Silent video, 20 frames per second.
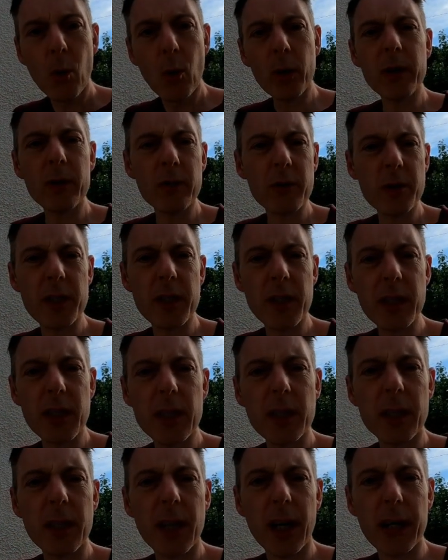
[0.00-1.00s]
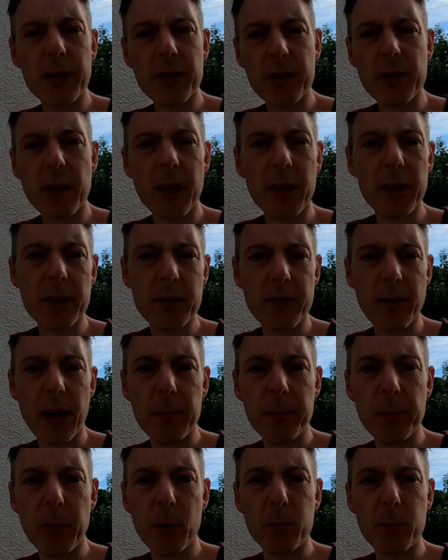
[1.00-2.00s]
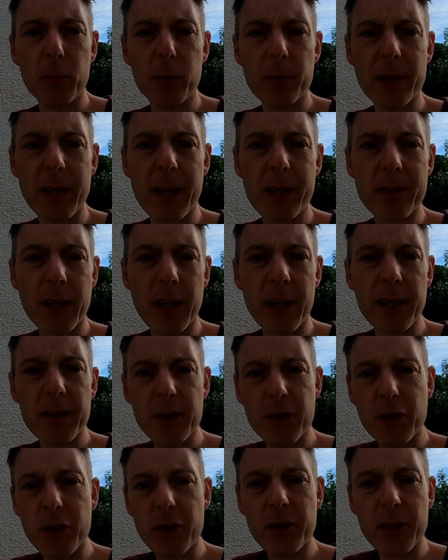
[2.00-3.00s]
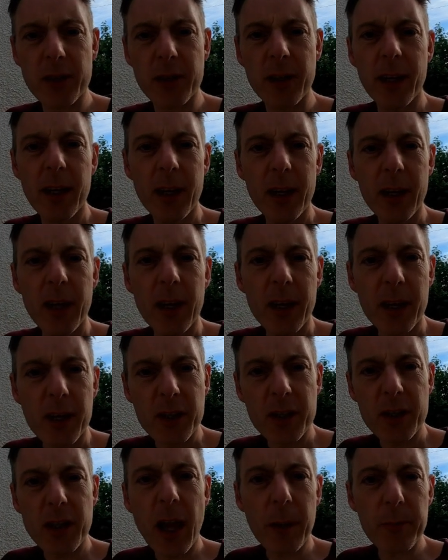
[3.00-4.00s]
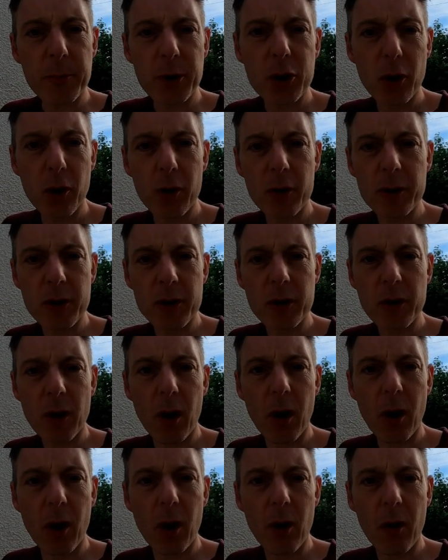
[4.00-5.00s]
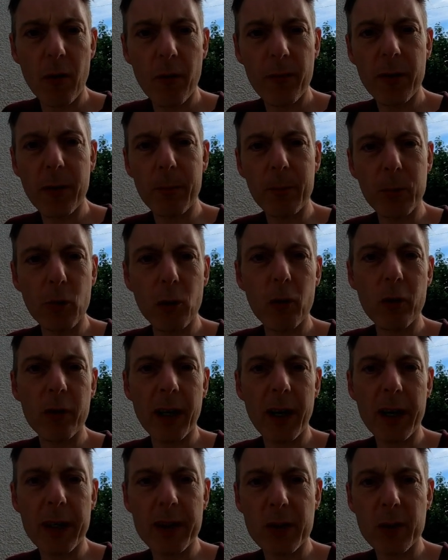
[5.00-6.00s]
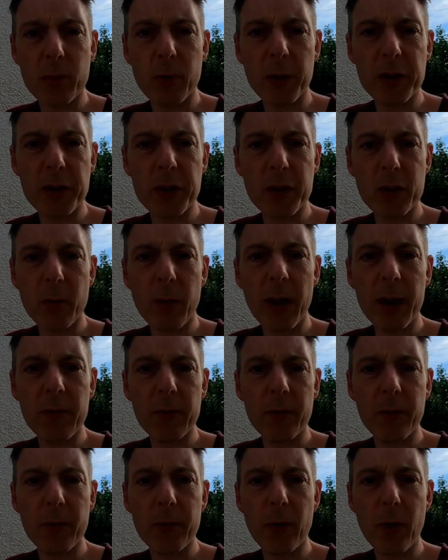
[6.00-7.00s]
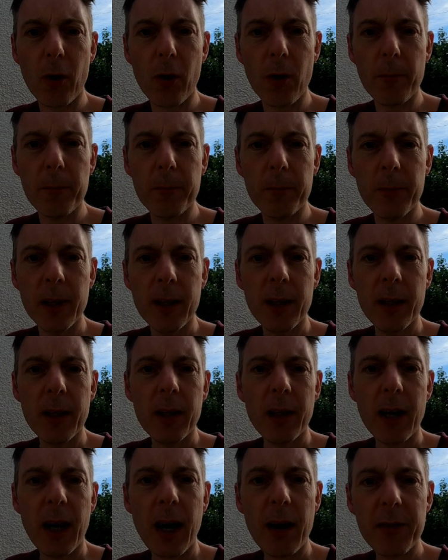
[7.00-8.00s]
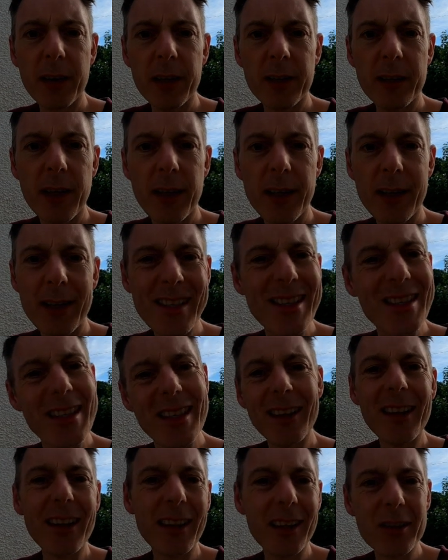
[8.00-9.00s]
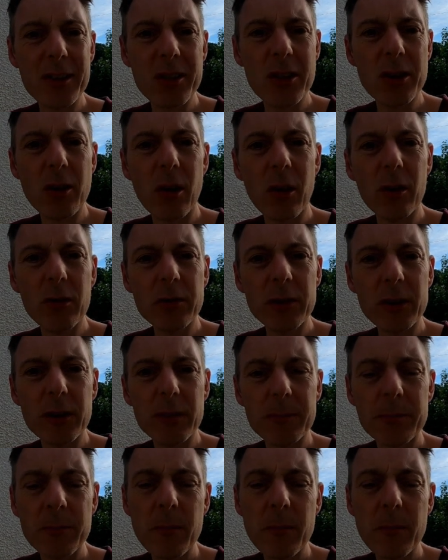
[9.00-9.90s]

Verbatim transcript: what you'll see at the start of this van build process is just snapshots of the progress which has went from having the ceiling installed,